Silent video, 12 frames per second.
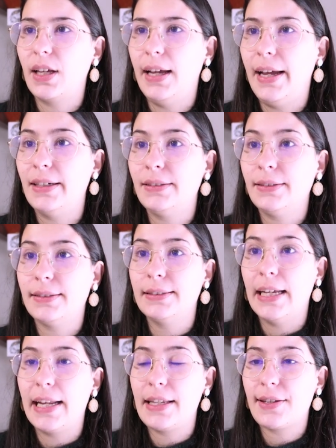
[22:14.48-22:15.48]
And
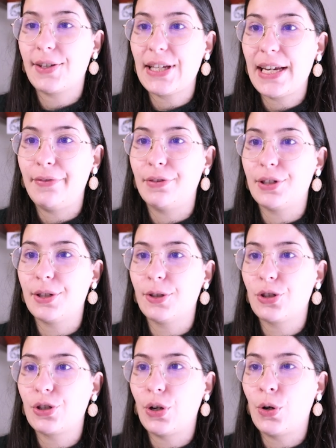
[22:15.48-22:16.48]
that is saved.
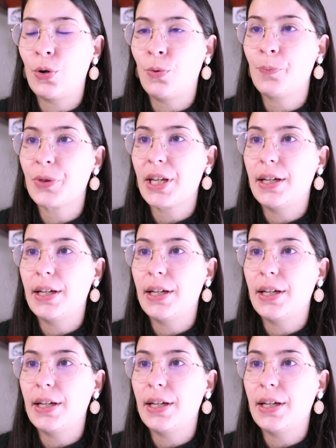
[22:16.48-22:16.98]
So